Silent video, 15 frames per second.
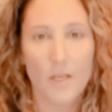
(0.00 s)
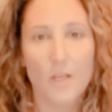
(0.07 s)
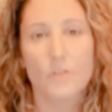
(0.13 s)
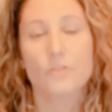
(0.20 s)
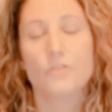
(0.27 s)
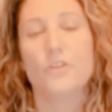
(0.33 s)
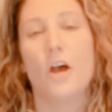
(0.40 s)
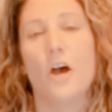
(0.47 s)

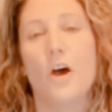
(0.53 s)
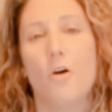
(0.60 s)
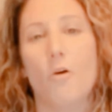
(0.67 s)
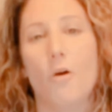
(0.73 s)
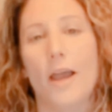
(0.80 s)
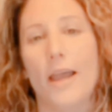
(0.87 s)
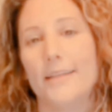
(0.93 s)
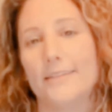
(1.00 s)

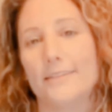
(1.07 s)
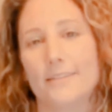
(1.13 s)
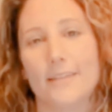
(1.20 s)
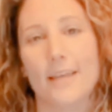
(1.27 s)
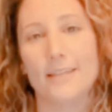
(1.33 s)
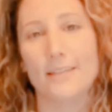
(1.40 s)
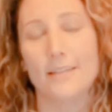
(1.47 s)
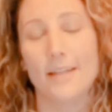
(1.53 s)
So
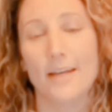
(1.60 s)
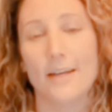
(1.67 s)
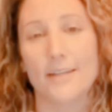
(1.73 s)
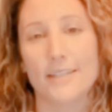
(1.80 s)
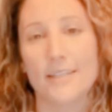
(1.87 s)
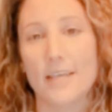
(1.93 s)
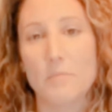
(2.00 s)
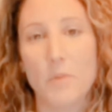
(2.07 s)
it's hilarious.
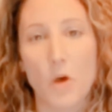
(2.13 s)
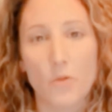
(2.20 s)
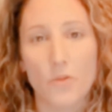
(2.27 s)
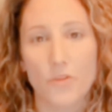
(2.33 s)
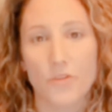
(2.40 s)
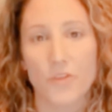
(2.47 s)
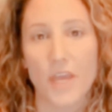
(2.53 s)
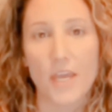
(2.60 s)
And they both
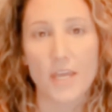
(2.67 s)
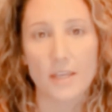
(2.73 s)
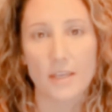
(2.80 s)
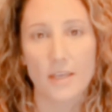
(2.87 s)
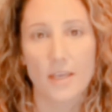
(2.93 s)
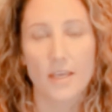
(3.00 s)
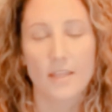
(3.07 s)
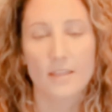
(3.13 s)
think
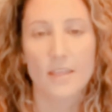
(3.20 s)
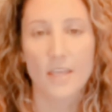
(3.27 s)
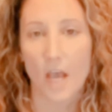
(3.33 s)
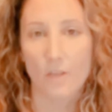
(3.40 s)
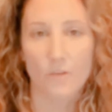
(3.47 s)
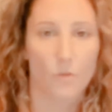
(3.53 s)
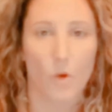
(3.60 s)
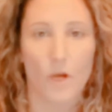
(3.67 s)
the
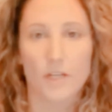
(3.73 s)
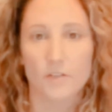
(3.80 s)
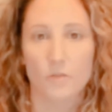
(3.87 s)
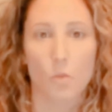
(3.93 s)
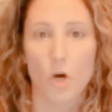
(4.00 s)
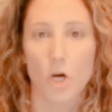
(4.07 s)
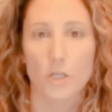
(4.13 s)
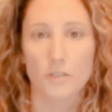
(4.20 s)
other one is
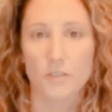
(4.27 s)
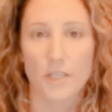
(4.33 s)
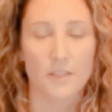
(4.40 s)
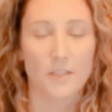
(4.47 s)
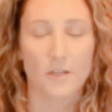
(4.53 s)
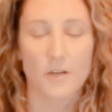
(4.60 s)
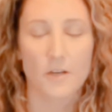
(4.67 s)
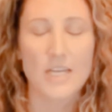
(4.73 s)
worse and
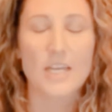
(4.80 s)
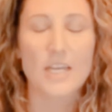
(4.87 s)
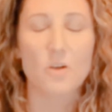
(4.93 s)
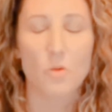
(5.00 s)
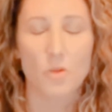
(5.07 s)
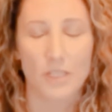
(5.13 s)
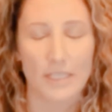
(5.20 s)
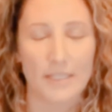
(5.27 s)
they're
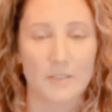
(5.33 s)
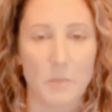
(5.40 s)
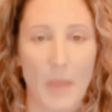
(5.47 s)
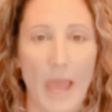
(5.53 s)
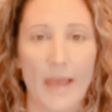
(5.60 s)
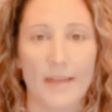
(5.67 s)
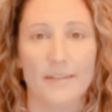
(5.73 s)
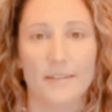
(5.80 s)
equally as
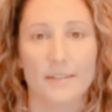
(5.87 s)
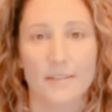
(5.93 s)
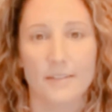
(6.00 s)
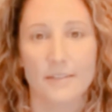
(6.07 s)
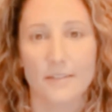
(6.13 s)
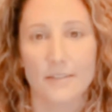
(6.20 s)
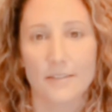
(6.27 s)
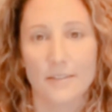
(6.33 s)
bad.
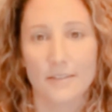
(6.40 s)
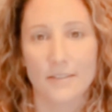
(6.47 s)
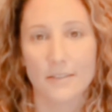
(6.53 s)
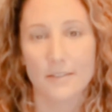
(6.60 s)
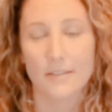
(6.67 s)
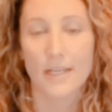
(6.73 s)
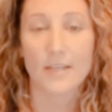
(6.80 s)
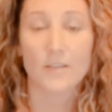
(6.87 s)

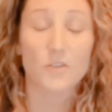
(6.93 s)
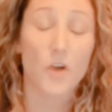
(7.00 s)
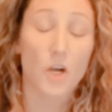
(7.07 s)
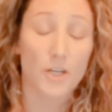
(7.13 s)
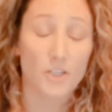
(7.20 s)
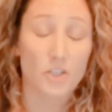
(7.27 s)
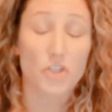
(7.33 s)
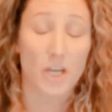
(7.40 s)
As far
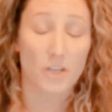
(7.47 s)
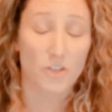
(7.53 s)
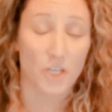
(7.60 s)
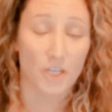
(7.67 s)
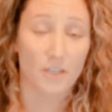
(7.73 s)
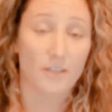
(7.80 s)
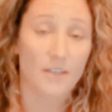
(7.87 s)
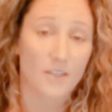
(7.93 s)
as
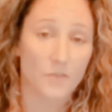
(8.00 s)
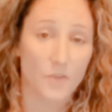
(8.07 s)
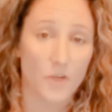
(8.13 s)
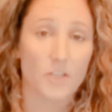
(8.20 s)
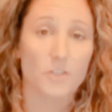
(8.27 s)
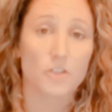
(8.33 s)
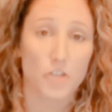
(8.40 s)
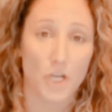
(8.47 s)
judging
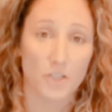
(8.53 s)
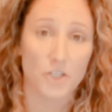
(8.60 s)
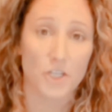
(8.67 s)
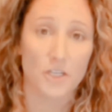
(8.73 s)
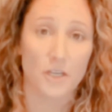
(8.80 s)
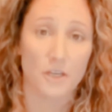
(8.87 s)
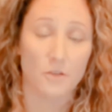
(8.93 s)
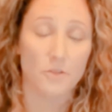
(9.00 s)

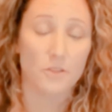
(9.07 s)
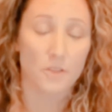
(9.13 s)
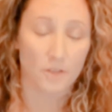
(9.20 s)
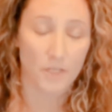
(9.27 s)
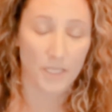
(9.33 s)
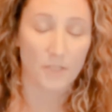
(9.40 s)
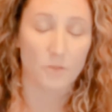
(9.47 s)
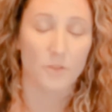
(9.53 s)
goes, they're
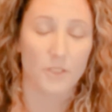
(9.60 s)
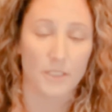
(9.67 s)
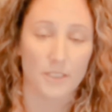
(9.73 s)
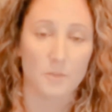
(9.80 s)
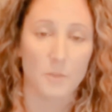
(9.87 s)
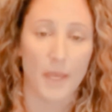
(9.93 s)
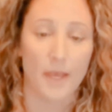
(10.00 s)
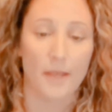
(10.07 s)
equally as
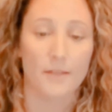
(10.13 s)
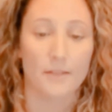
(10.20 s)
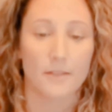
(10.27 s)
bad.